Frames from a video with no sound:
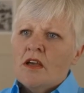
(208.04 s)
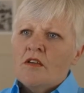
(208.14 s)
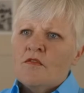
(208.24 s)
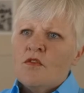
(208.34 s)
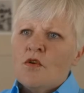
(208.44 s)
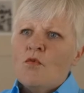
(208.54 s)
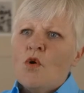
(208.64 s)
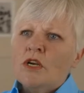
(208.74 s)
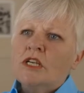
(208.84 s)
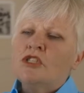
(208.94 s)
for
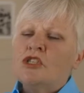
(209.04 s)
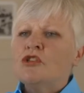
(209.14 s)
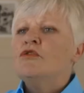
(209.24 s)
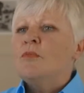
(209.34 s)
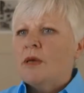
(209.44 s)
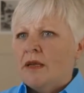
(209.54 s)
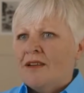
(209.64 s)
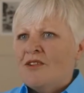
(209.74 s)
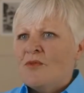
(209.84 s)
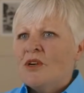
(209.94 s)
what it should be.
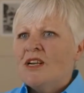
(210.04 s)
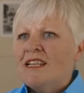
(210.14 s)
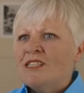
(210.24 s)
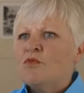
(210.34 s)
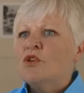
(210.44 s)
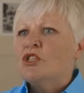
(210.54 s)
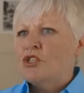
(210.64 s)
Not what it is, what it